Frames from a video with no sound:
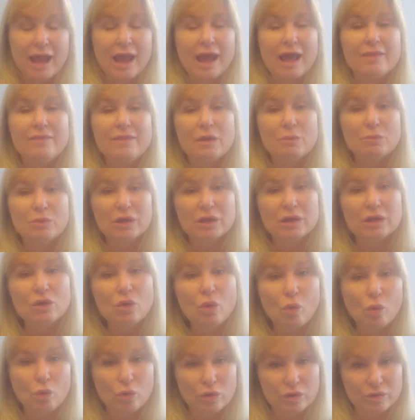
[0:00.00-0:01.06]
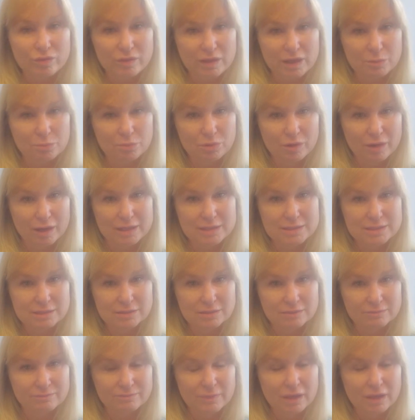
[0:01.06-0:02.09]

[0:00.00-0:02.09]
And then we're gonna order the appraisal.